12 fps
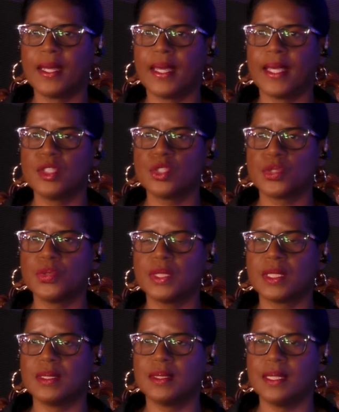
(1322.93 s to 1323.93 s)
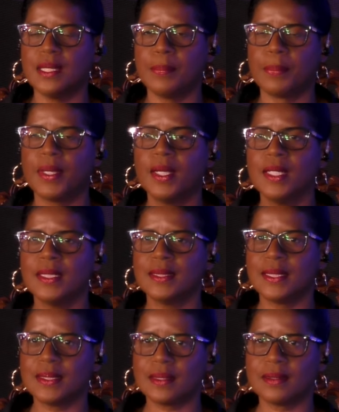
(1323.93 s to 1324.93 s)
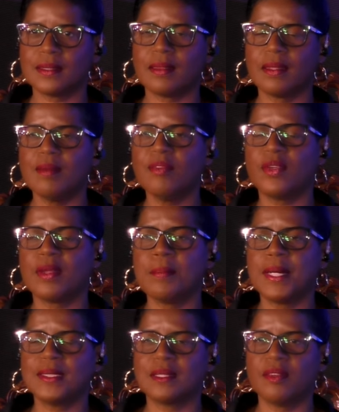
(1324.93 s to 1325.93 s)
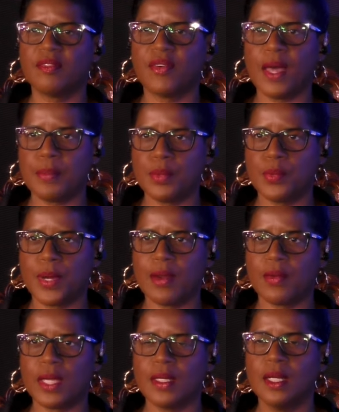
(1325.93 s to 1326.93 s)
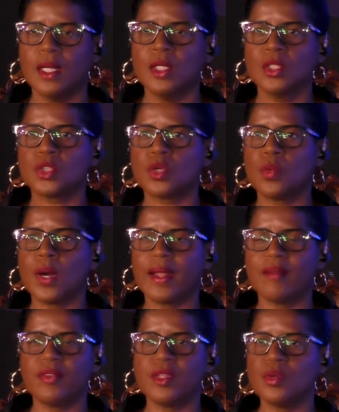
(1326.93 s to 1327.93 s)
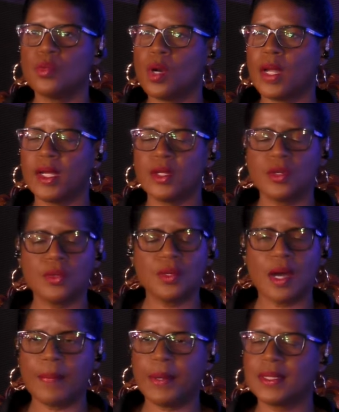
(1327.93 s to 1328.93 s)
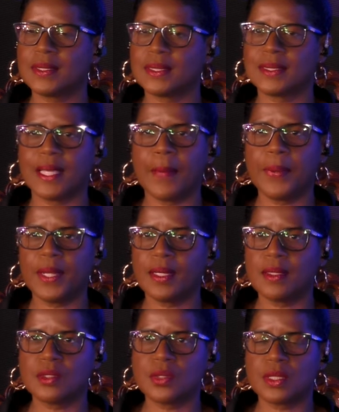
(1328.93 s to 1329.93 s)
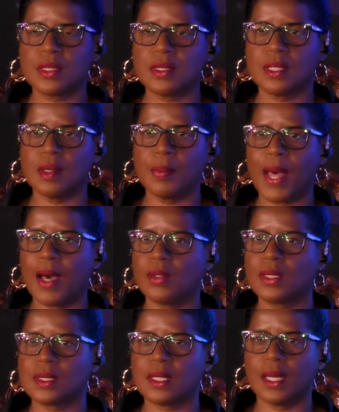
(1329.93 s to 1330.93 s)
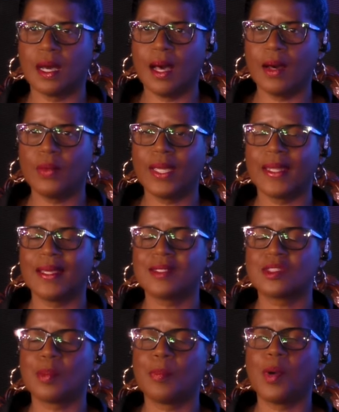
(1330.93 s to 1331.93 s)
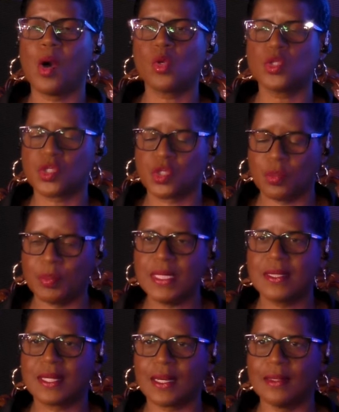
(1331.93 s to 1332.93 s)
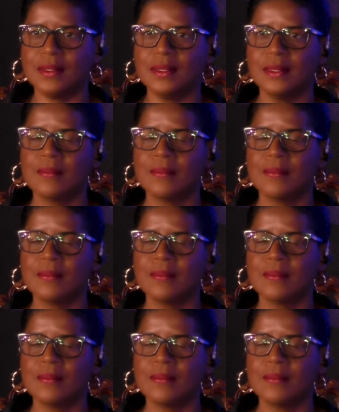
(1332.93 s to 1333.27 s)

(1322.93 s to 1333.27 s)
into the deep. This is the theme for the month of February. So whatever you want to know about stepping into the deep, how it is supposed to be done,